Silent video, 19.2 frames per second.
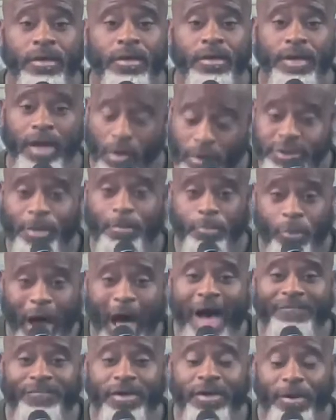there was a
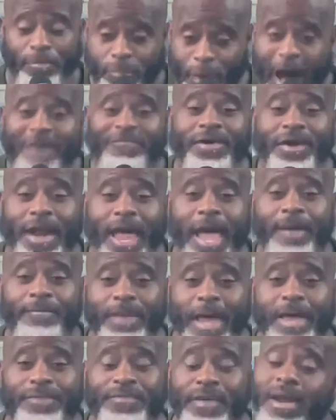prophet named
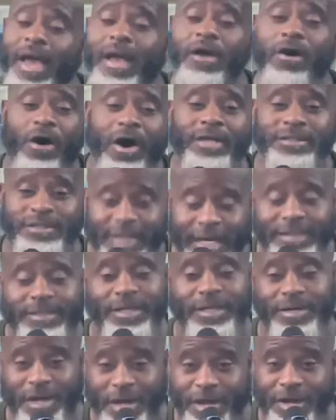Nathan that God sent to
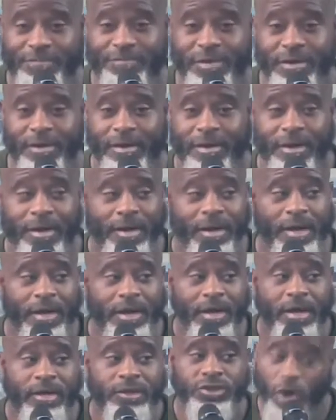David
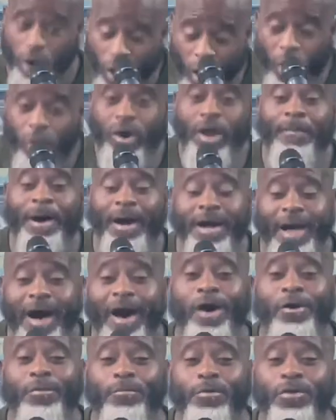to hold him
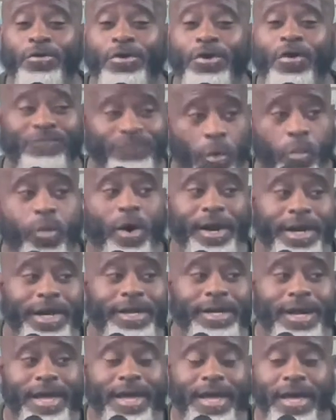accountable for what he
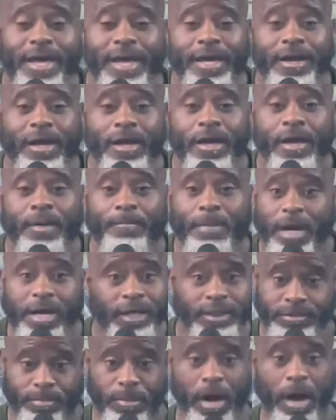did.
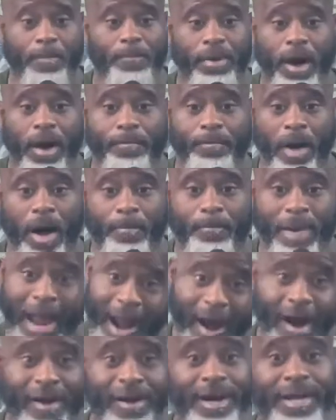Because
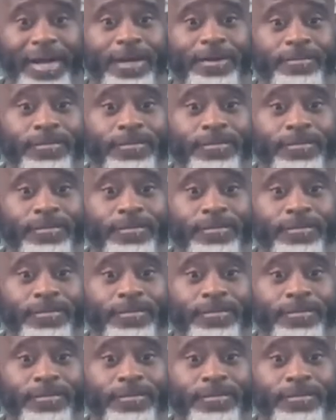apparently,